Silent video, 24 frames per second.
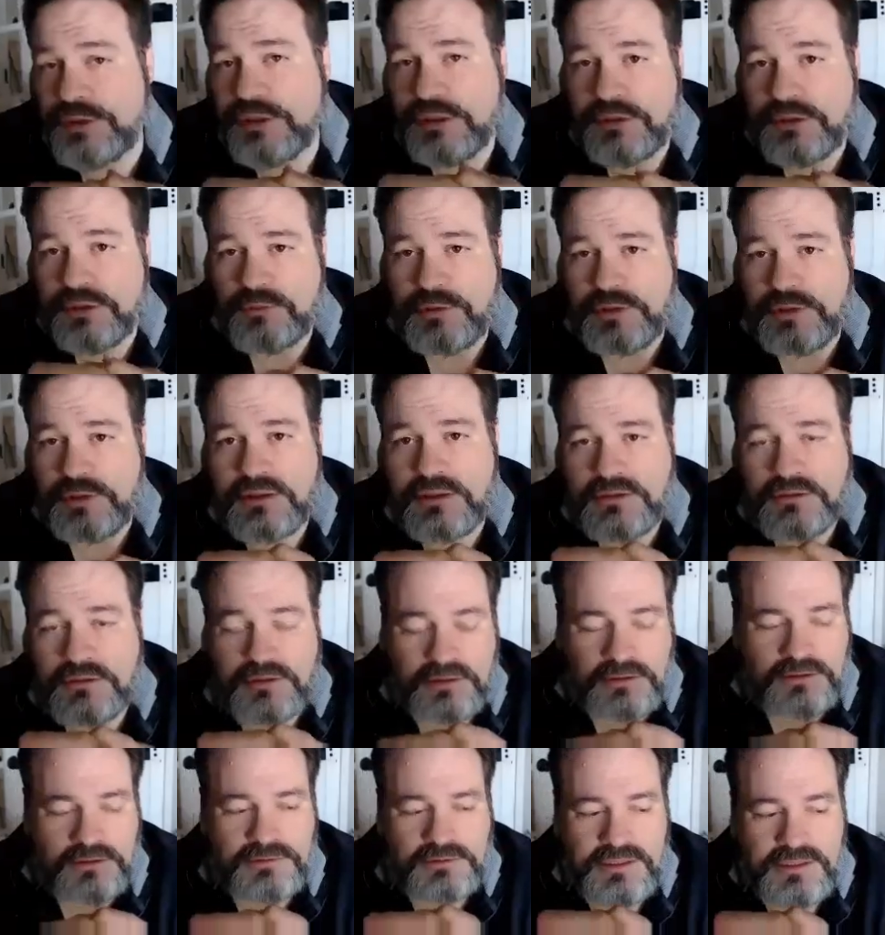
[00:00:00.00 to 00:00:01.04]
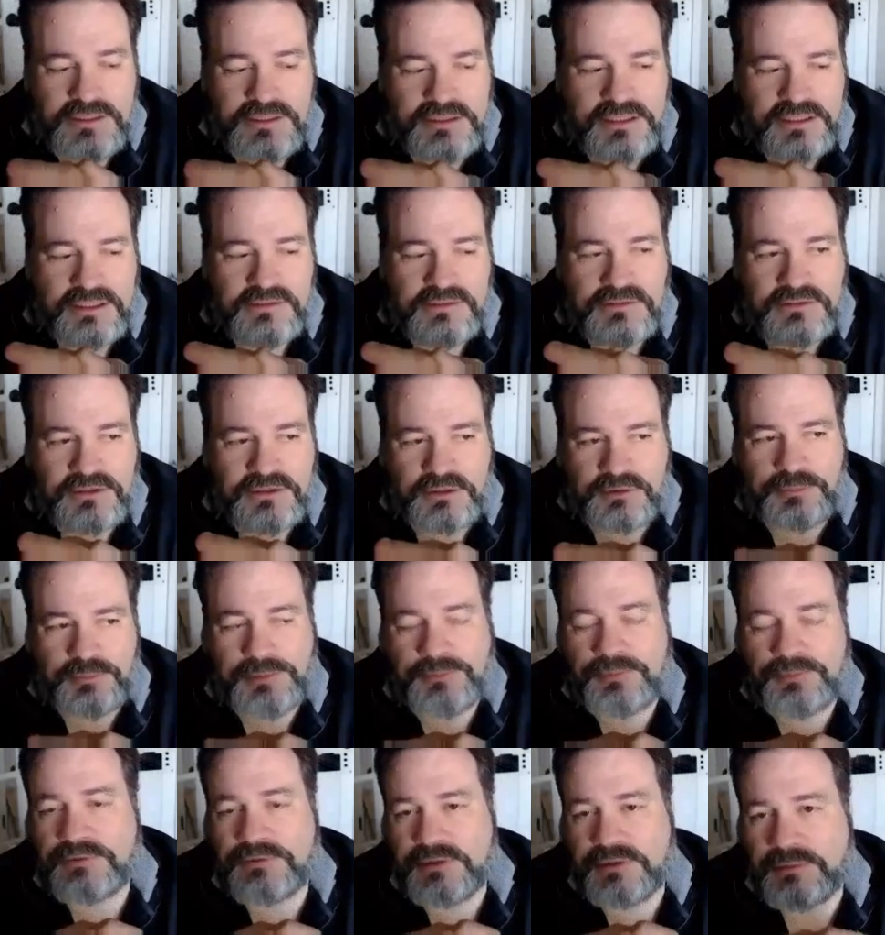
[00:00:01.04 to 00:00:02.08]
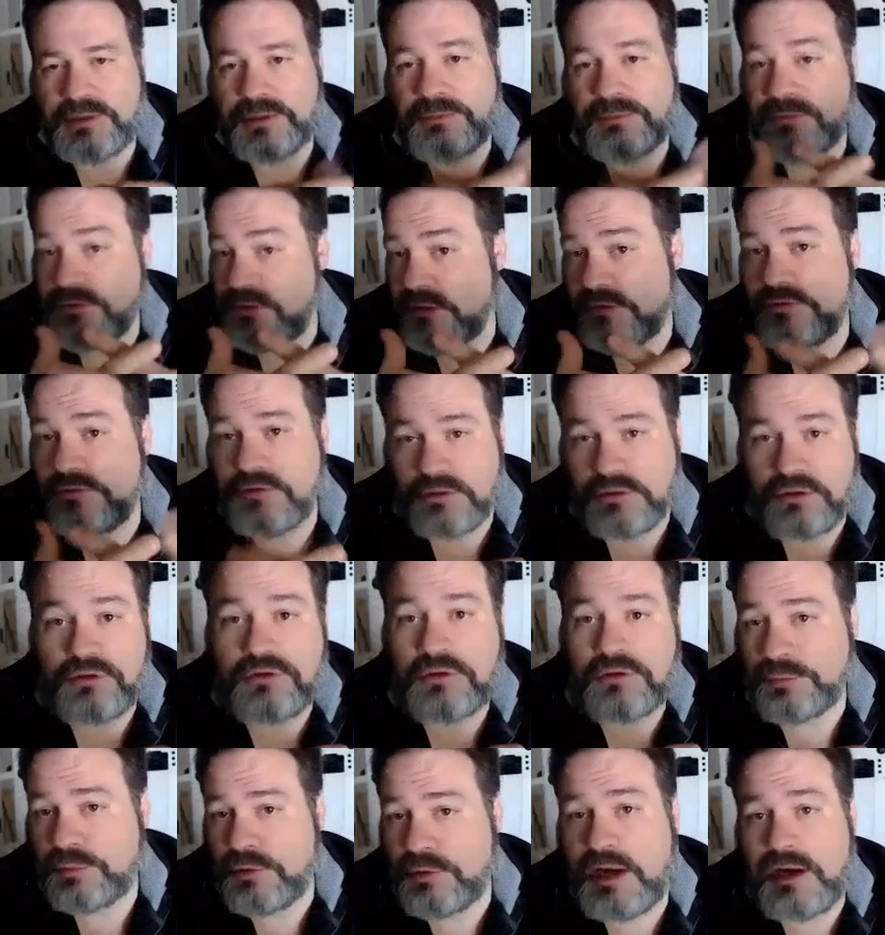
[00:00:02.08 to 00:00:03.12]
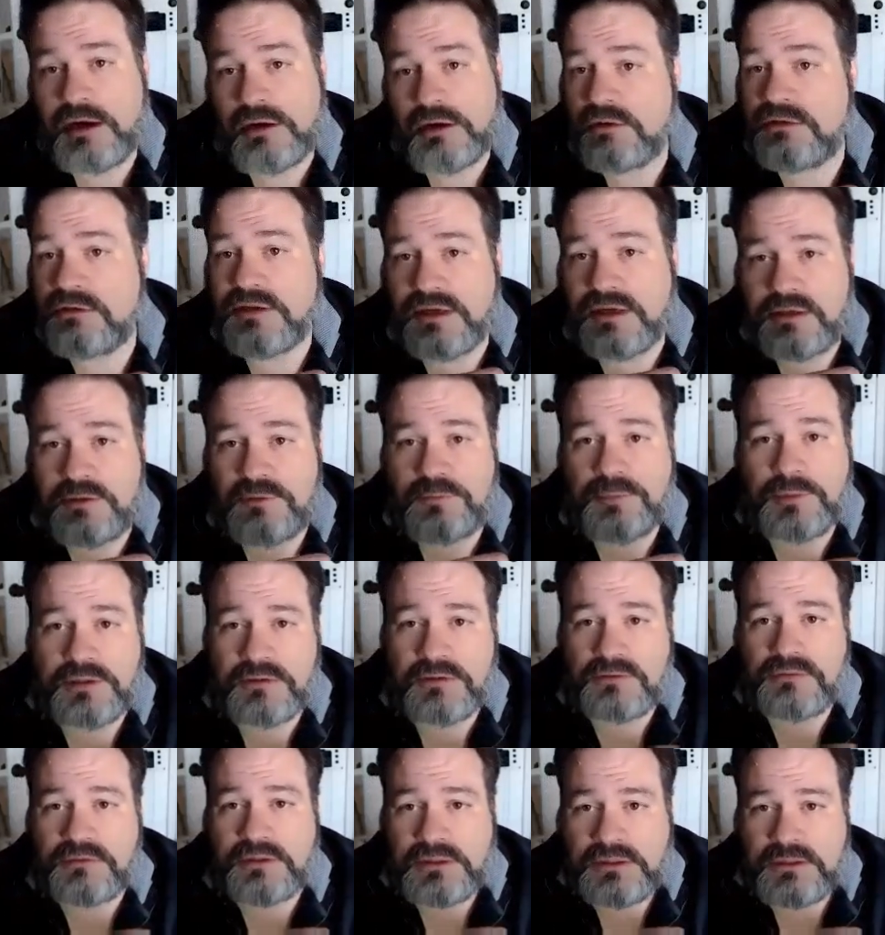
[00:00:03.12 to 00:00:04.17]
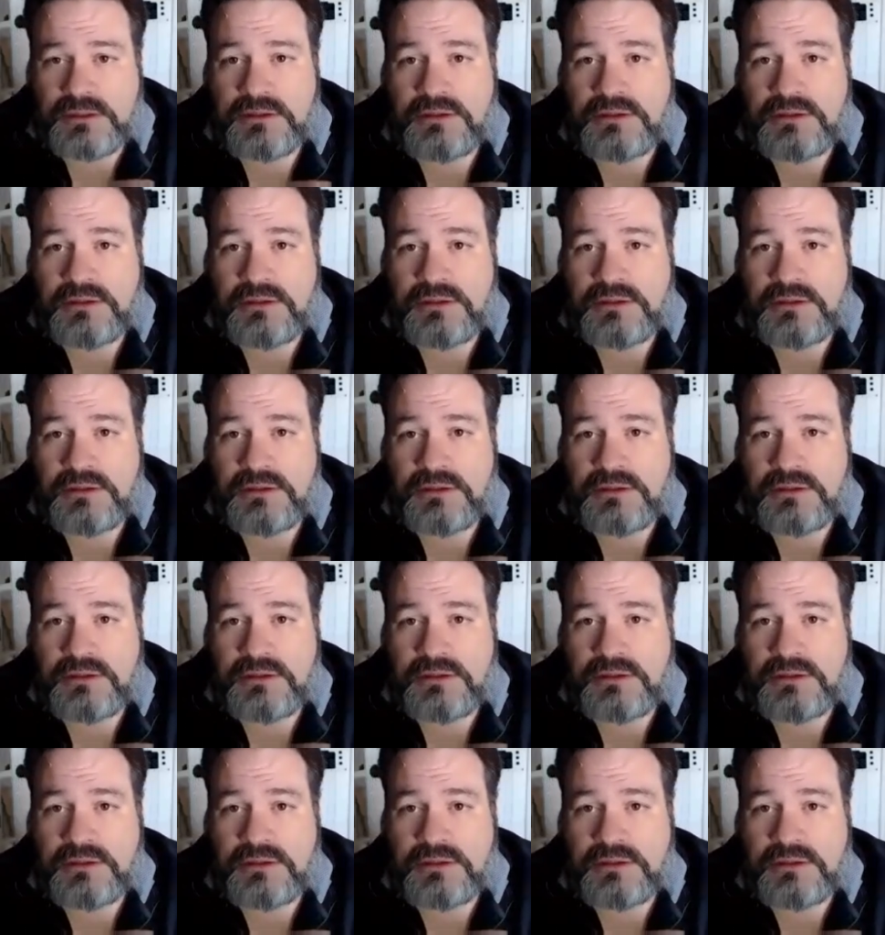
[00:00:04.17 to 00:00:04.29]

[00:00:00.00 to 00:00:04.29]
good one. It takes people sometimes years to learn to prioritize because,